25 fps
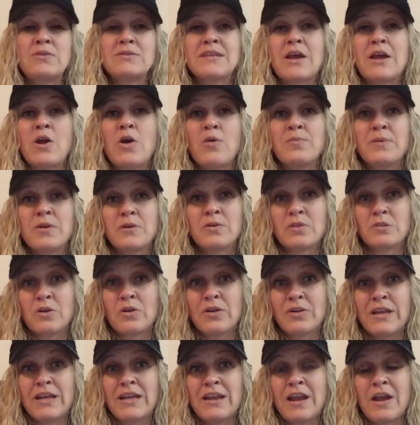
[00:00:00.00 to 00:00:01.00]
I hope you're
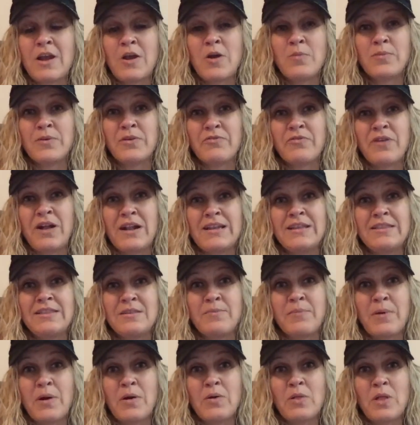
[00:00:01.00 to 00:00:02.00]
learning. I hope you're finding the
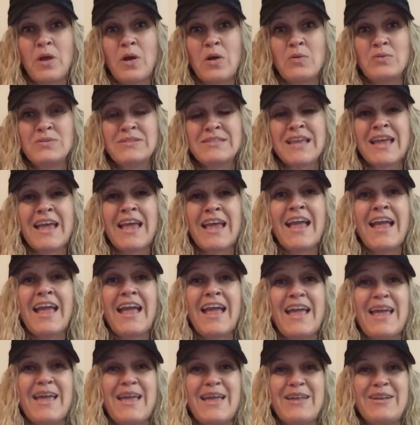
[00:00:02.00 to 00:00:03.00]
bolos,
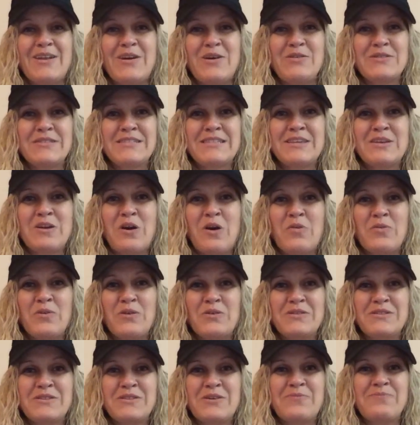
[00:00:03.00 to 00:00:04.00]
and I'll see y'all
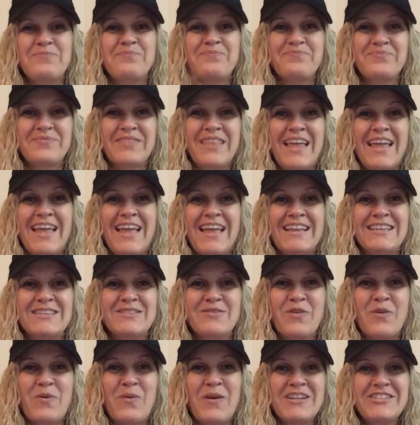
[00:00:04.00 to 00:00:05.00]
real soon. Thanks
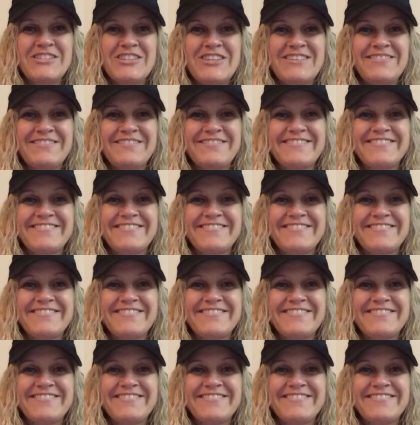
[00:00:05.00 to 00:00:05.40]
for watching.